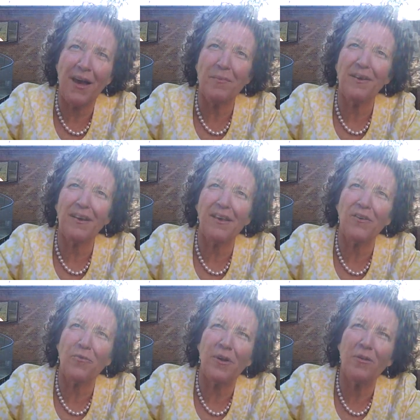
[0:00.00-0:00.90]
commonly
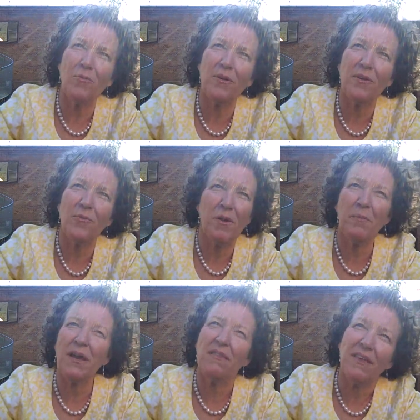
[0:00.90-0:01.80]
agreed word, we
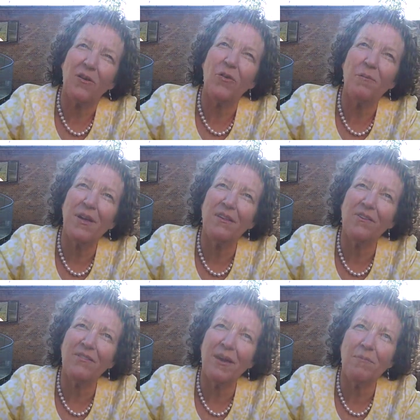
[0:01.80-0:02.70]
may think we mean
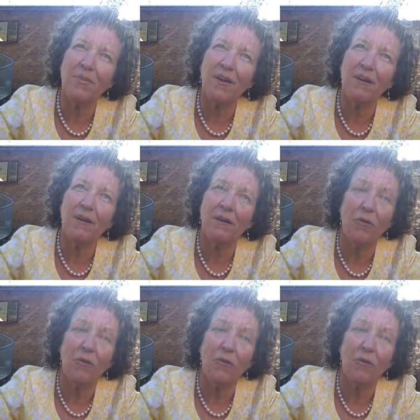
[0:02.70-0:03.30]
the same thing,